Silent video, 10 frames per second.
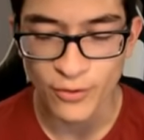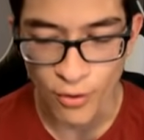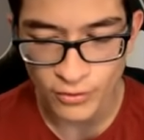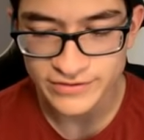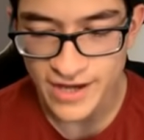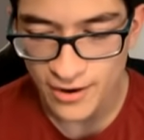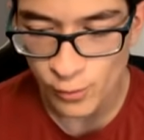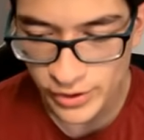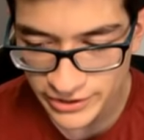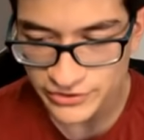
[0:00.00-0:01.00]
of the whole entire
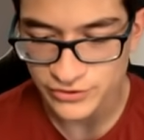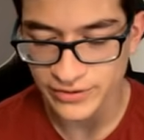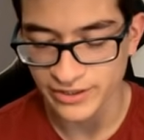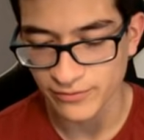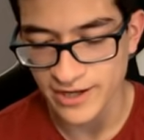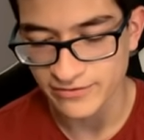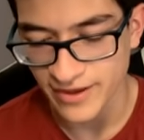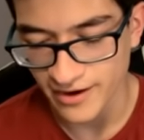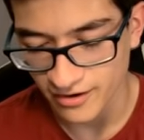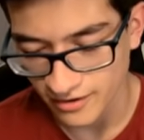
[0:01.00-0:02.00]
winning streak right
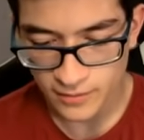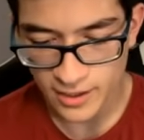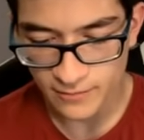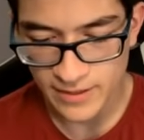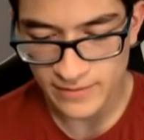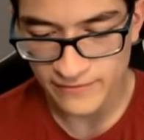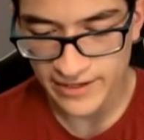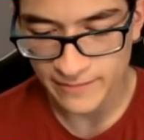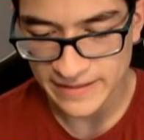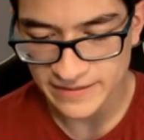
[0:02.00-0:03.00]
there. Well, maybe if I
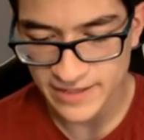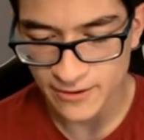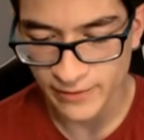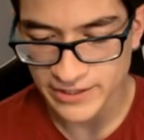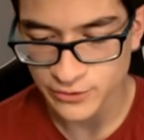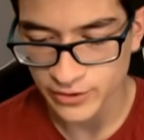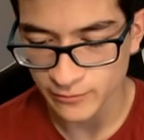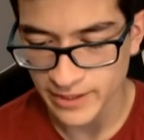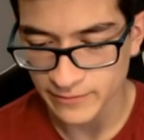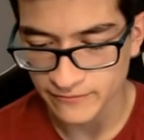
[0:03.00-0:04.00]
can make this guy rage quit,
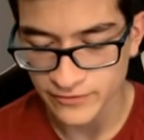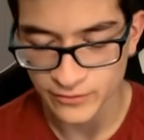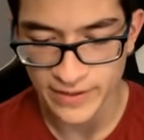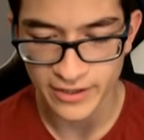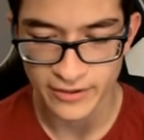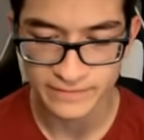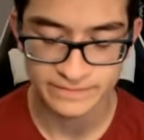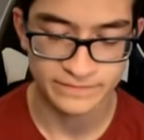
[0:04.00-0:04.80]
it'll make me feel better.